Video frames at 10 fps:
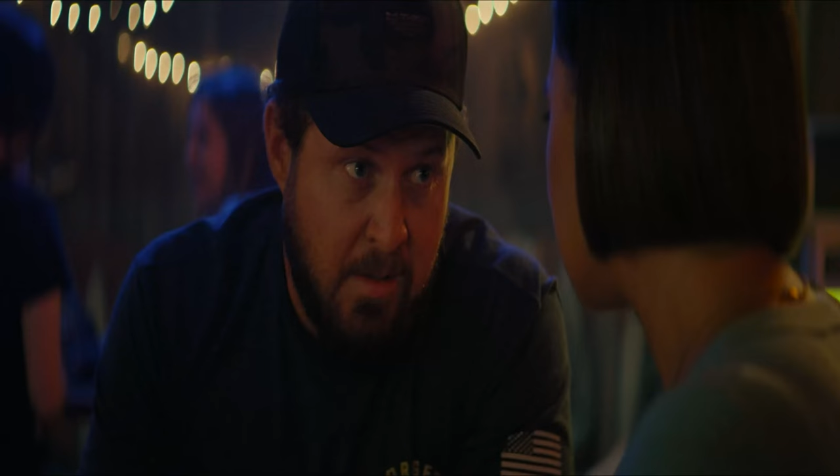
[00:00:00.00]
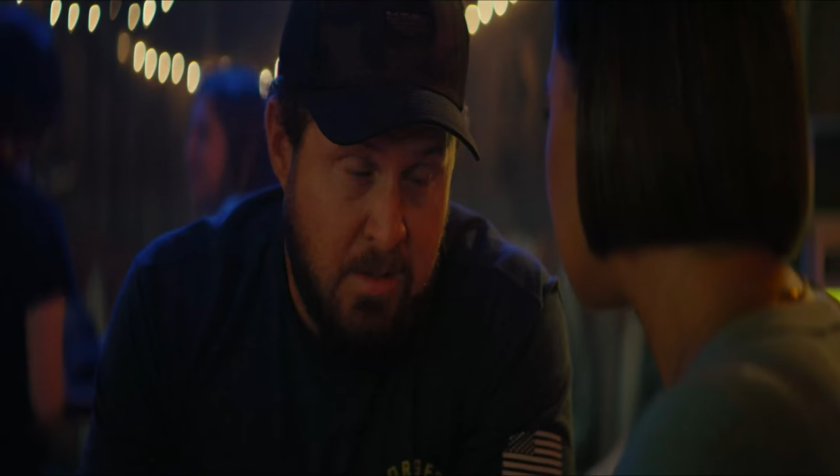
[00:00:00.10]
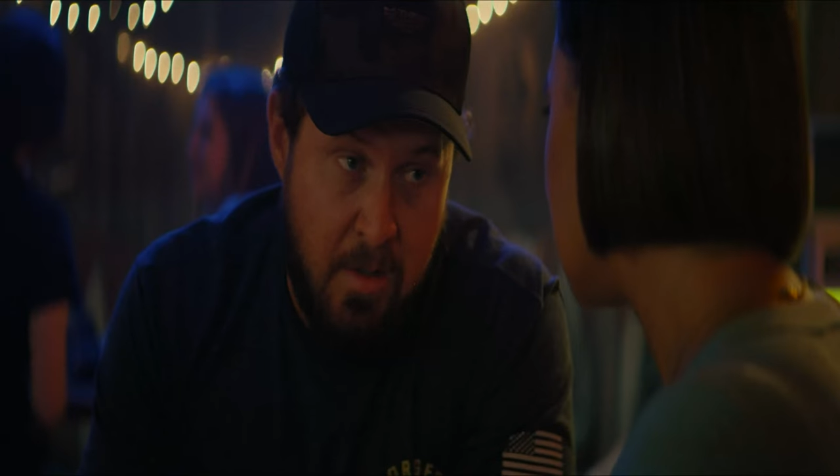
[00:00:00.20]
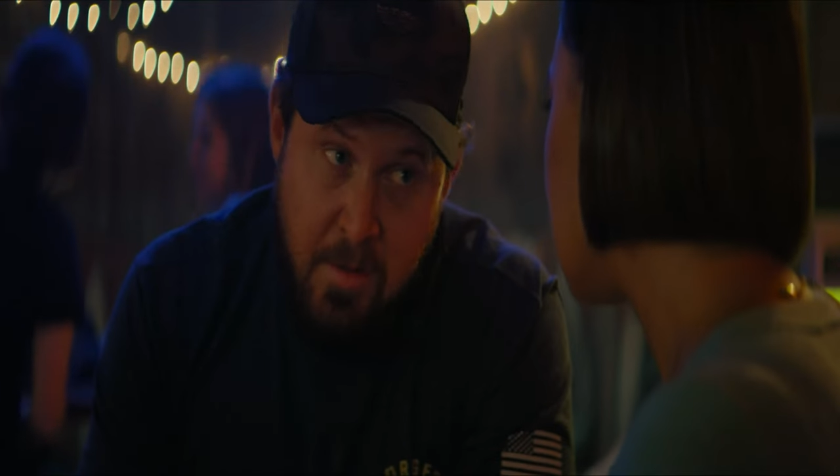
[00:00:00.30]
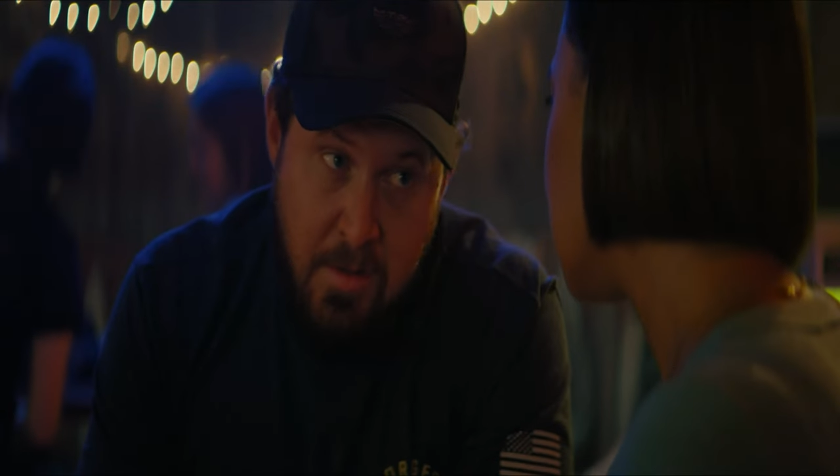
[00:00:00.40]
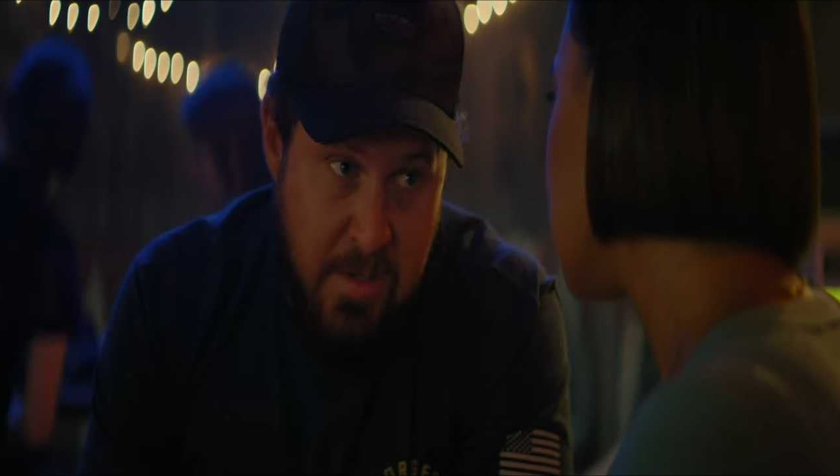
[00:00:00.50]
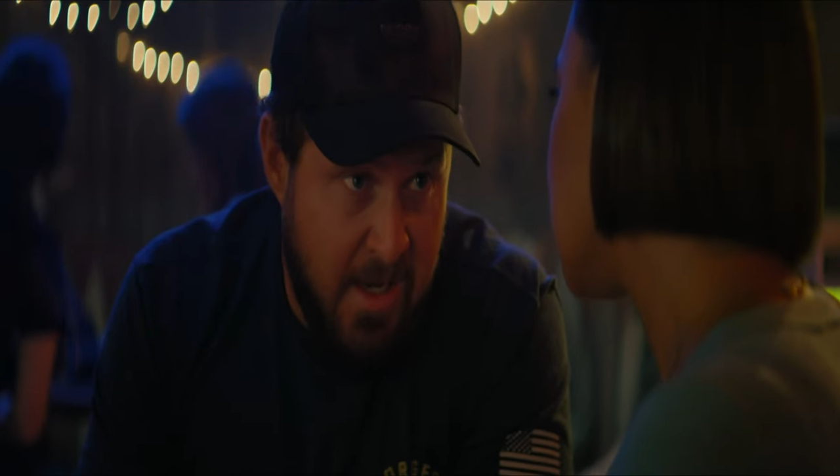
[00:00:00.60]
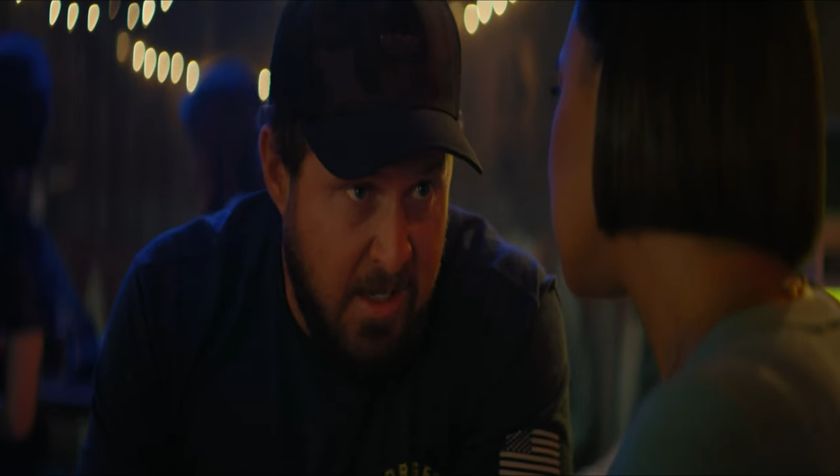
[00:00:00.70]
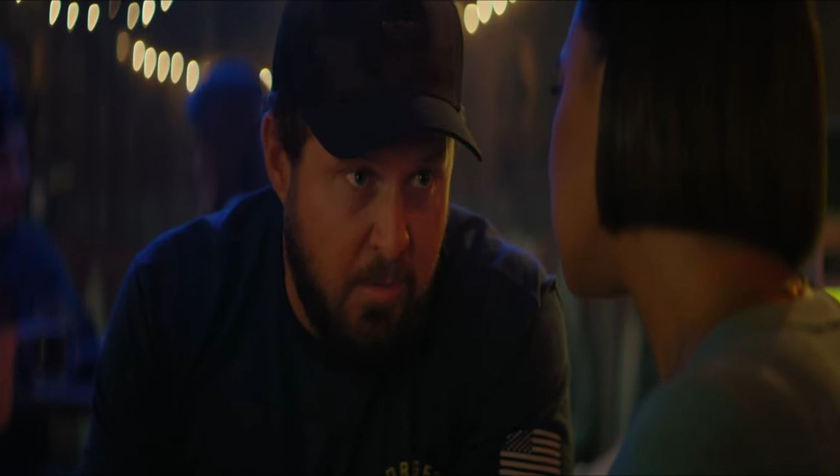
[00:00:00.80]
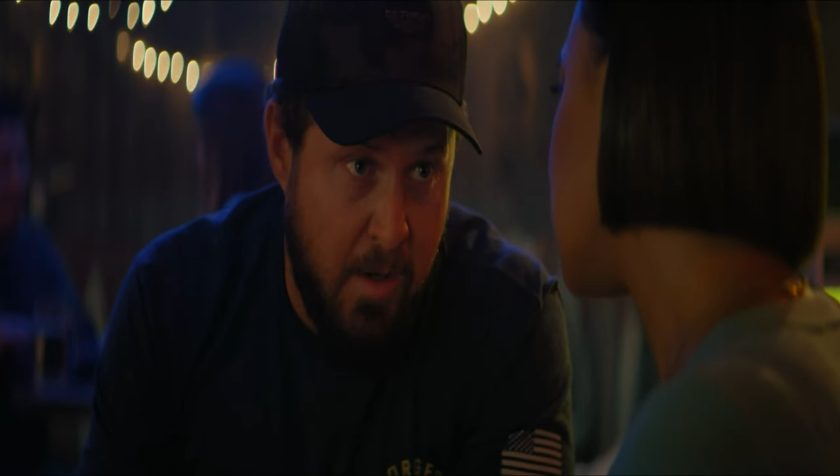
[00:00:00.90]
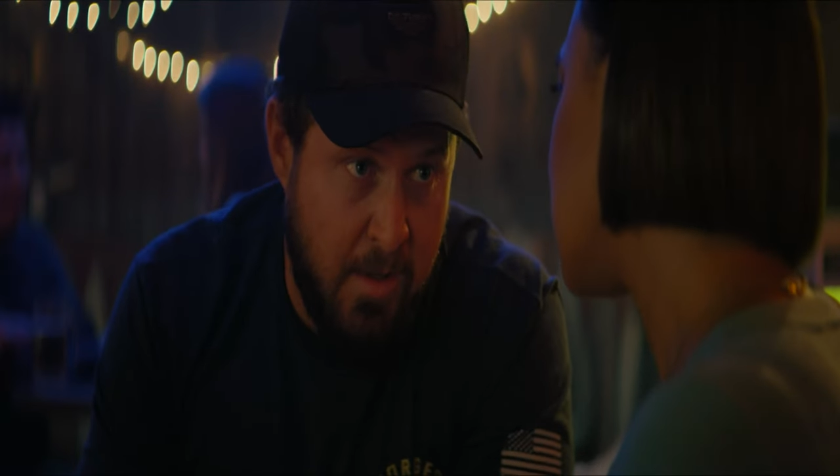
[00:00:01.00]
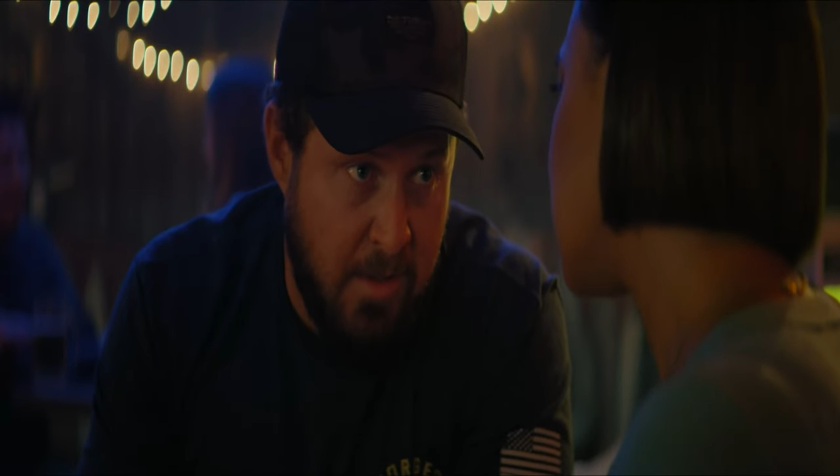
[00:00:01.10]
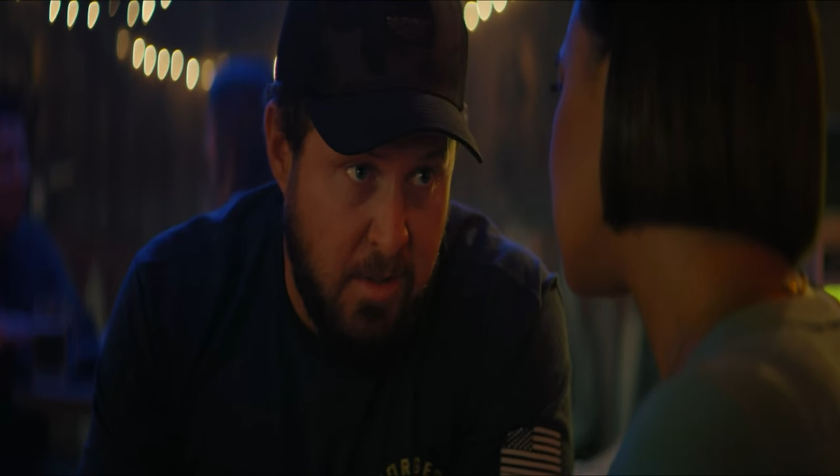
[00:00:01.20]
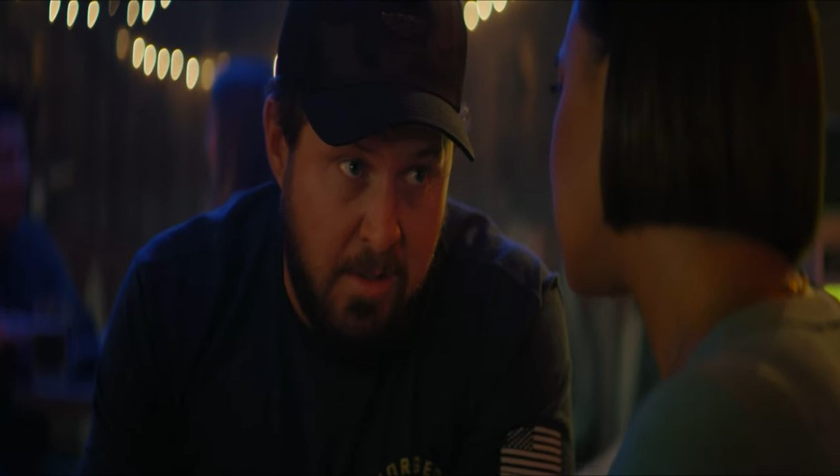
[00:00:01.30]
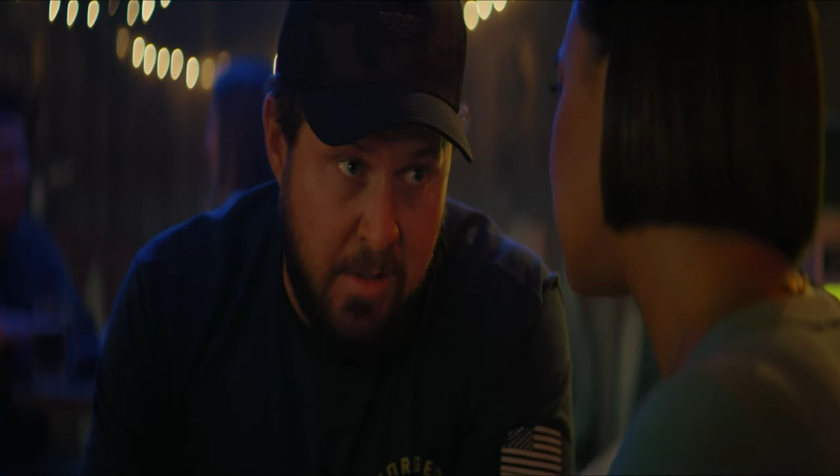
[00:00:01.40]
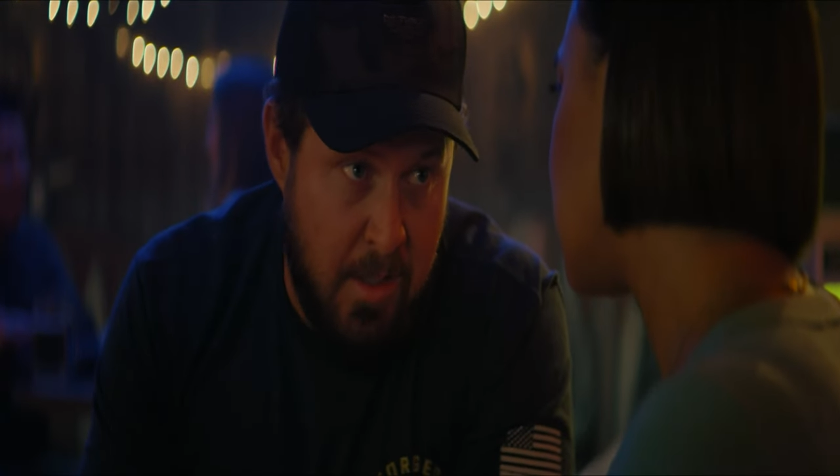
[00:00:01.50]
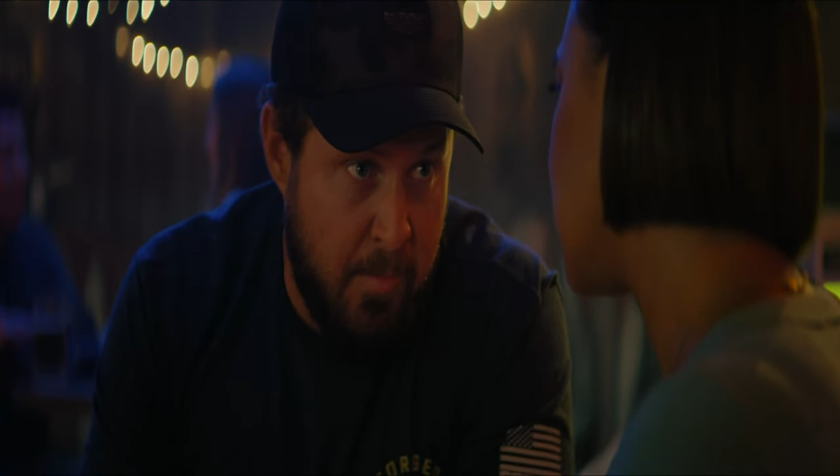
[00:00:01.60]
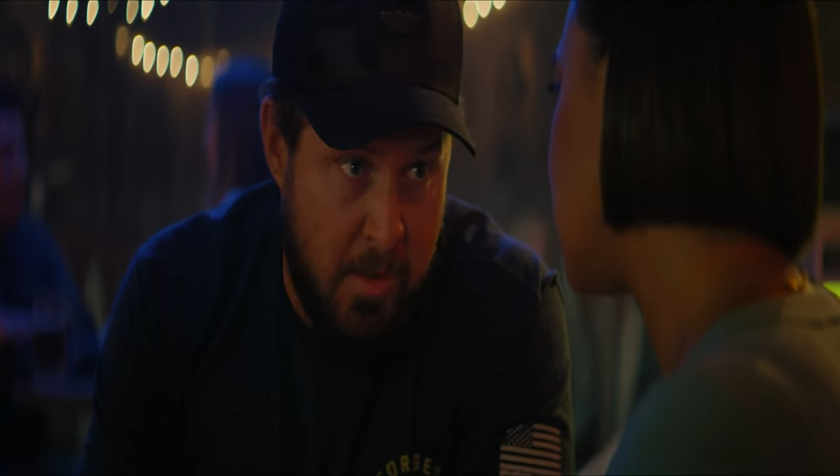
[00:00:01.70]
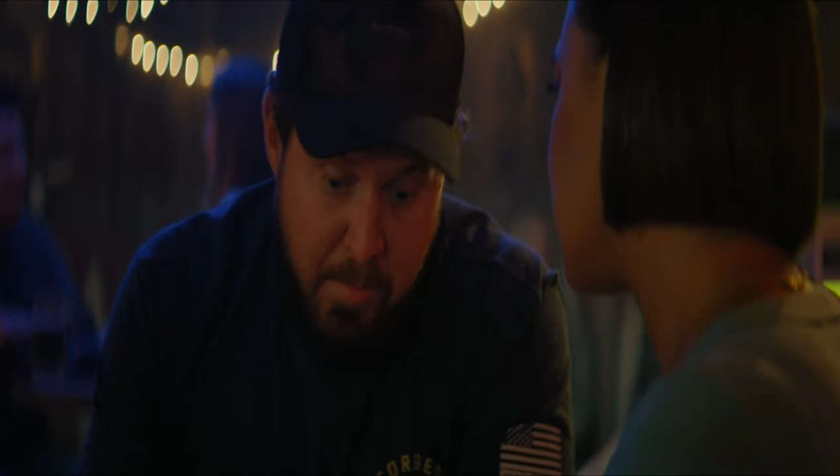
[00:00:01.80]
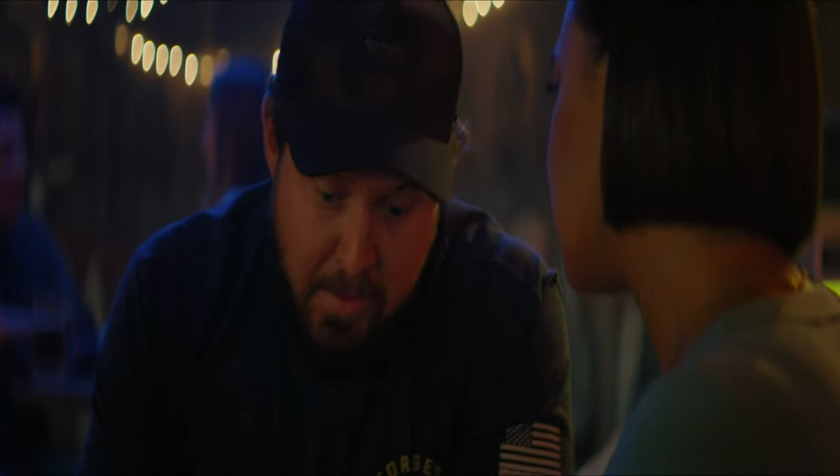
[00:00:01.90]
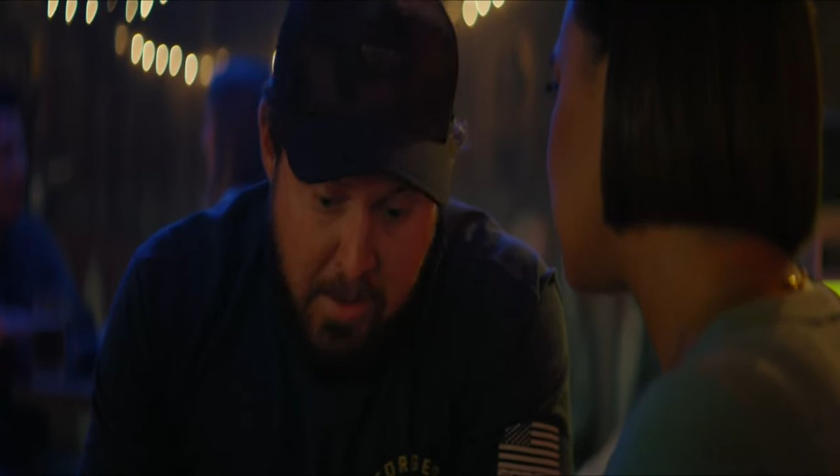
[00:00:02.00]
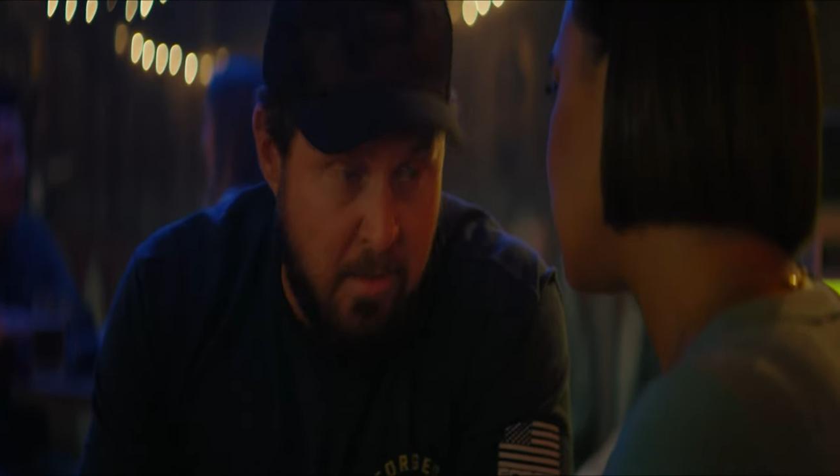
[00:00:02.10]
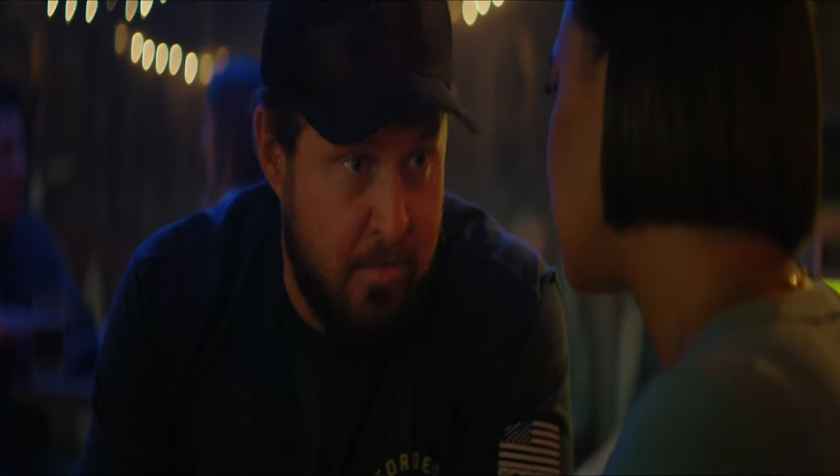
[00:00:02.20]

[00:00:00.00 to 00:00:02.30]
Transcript: So if there's any way that you can get me to Burkina